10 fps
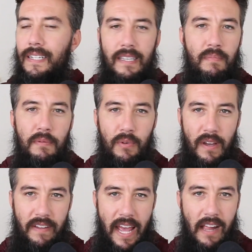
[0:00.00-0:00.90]
It's like people who
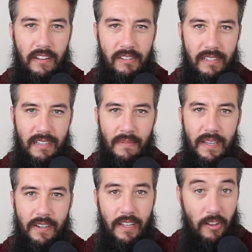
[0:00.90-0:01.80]
have an allergy to
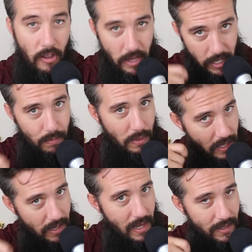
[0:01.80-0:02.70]
something. You're like, oh, there's
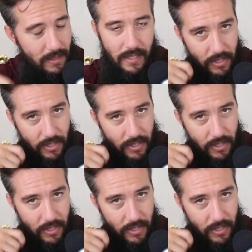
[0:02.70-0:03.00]
peanuts?